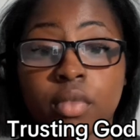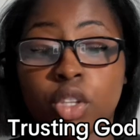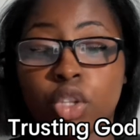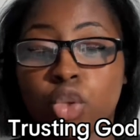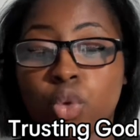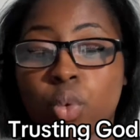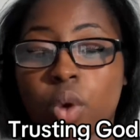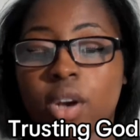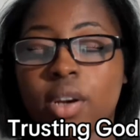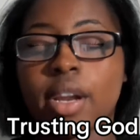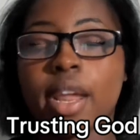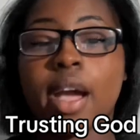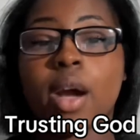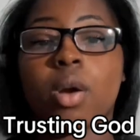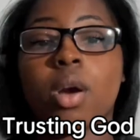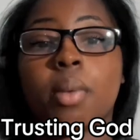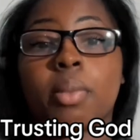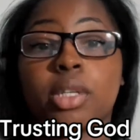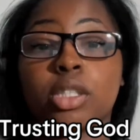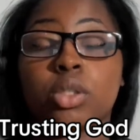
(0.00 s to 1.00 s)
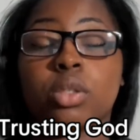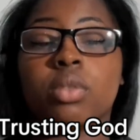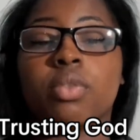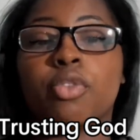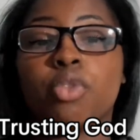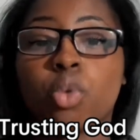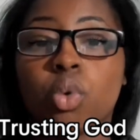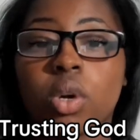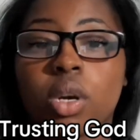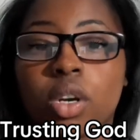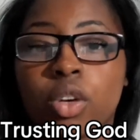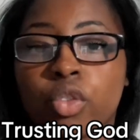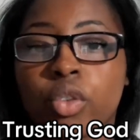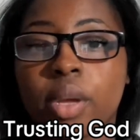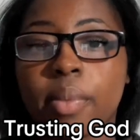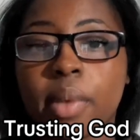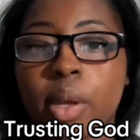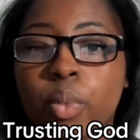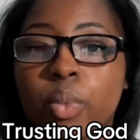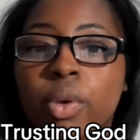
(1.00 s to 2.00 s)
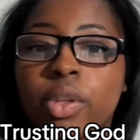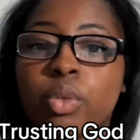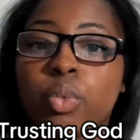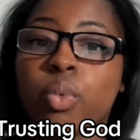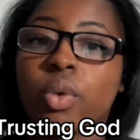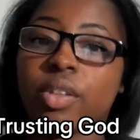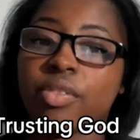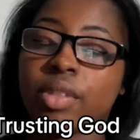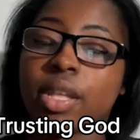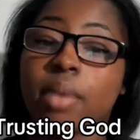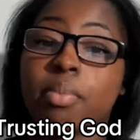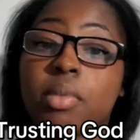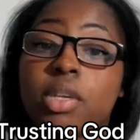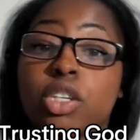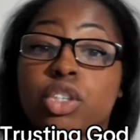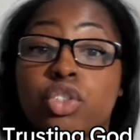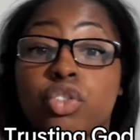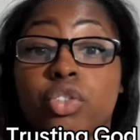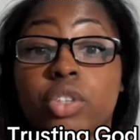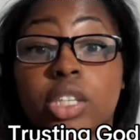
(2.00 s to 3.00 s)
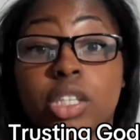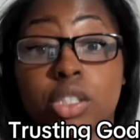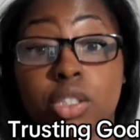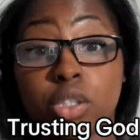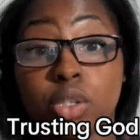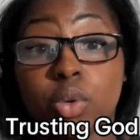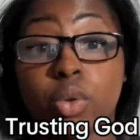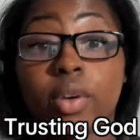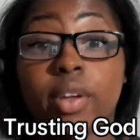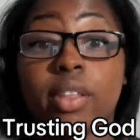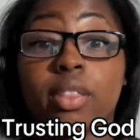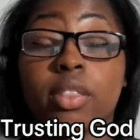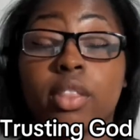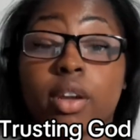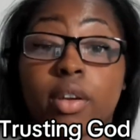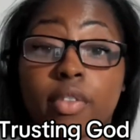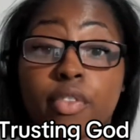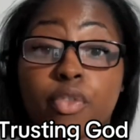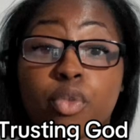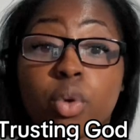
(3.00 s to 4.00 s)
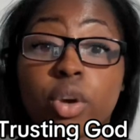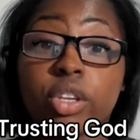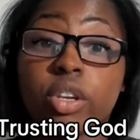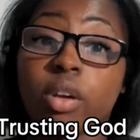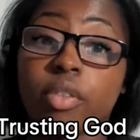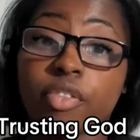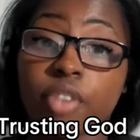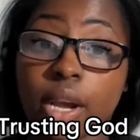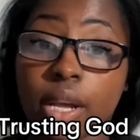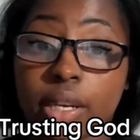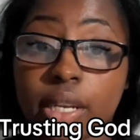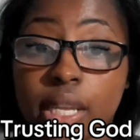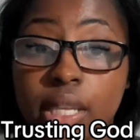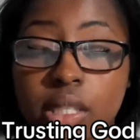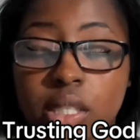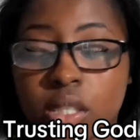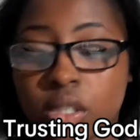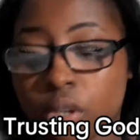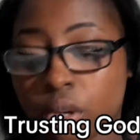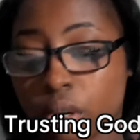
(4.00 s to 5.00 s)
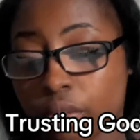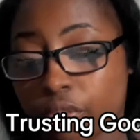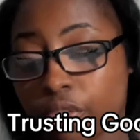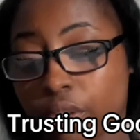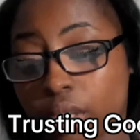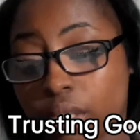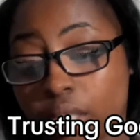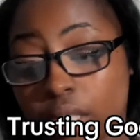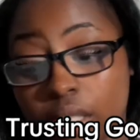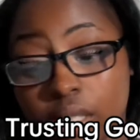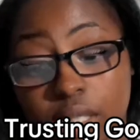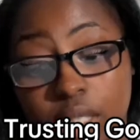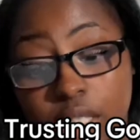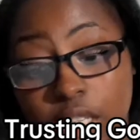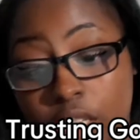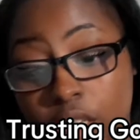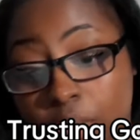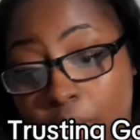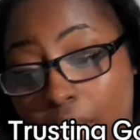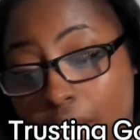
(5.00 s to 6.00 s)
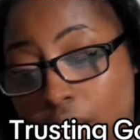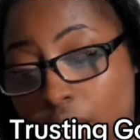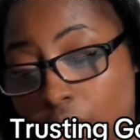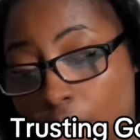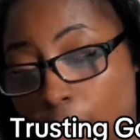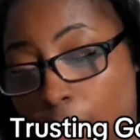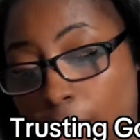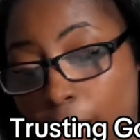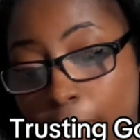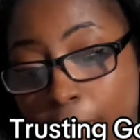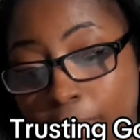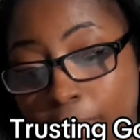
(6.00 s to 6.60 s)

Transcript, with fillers: You are now coming into full agreement with what that ministry is doing. Therefore, your finances are affected. Take it back to God.